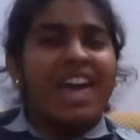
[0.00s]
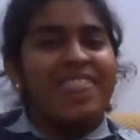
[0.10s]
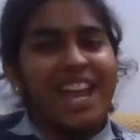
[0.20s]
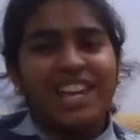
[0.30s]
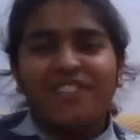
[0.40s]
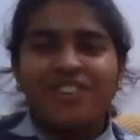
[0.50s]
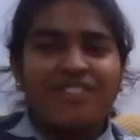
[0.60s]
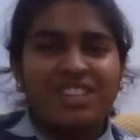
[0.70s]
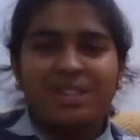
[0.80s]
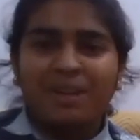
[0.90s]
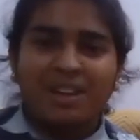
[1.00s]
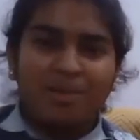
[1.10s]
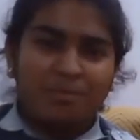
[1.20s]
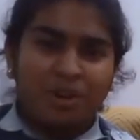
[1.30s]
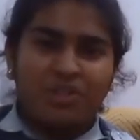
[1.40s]
Thank you for watching my
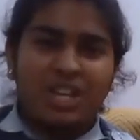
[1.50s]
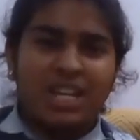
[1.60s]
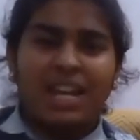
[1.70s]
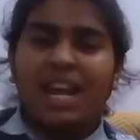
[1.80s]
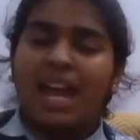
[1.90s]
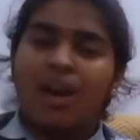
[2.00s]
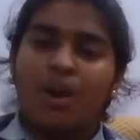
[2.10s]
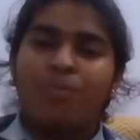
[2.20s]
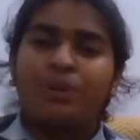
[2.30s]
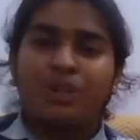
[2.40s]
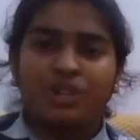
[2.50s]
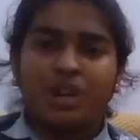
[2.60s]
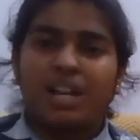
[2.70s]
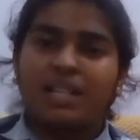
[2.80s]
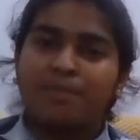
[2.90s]
project, and I hope you
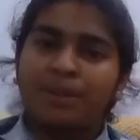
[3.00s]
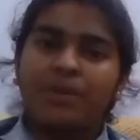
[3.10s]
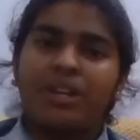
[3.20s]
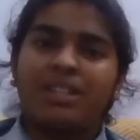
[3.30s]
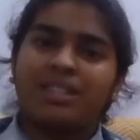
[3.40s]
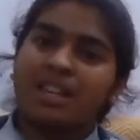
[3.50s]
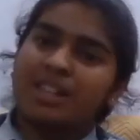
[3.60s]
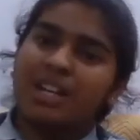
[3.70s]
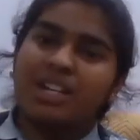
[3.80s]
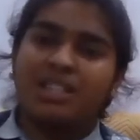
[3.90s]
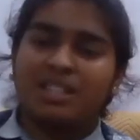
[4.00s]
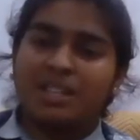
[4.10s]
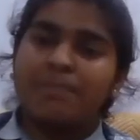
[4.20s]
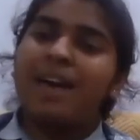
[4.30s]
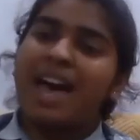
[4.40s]
enjoyed exploring the circulatory
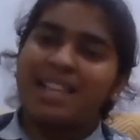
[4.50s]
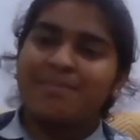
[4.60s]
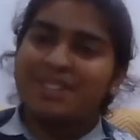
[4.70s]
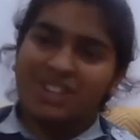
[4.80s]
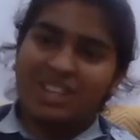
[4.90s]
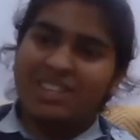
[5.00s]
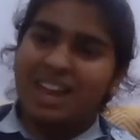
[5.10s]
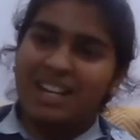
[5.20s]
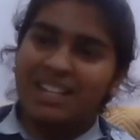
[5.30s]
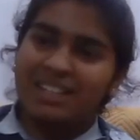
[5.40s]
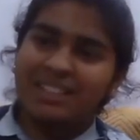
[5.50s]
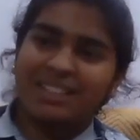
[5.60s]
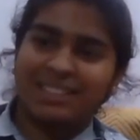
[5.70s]
system as much as I did.